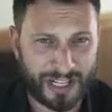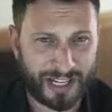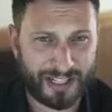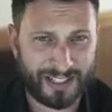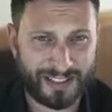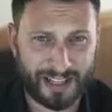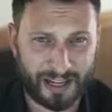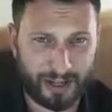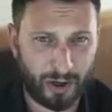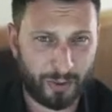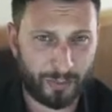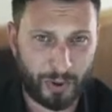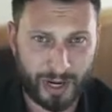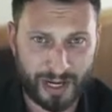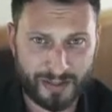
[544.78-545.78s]
tiny home
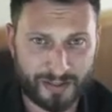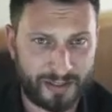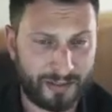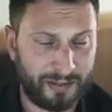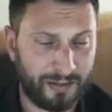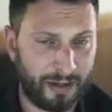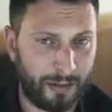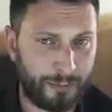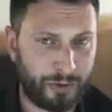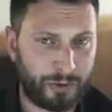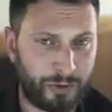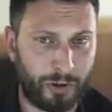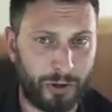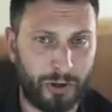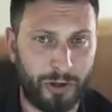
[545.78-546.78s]
pricing. I'm
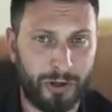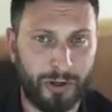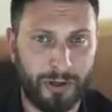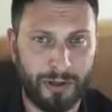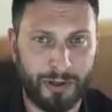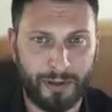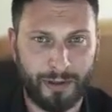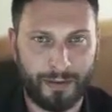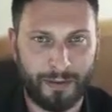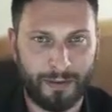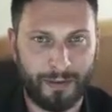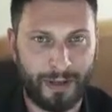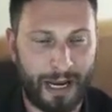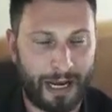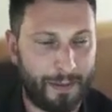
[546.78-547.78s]
sure
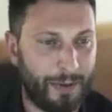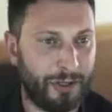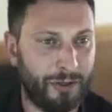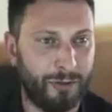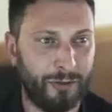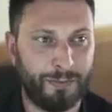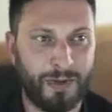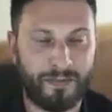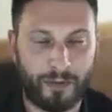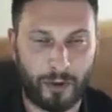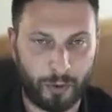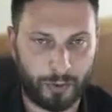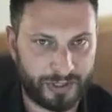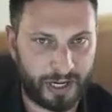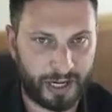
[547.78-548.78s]
anybody who's been following
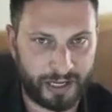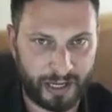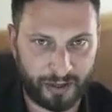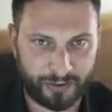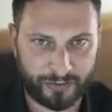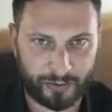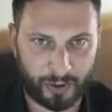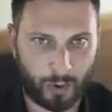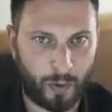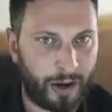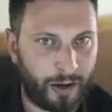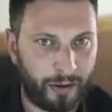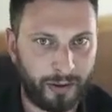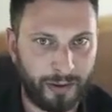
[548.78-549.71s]
tiny house for a while,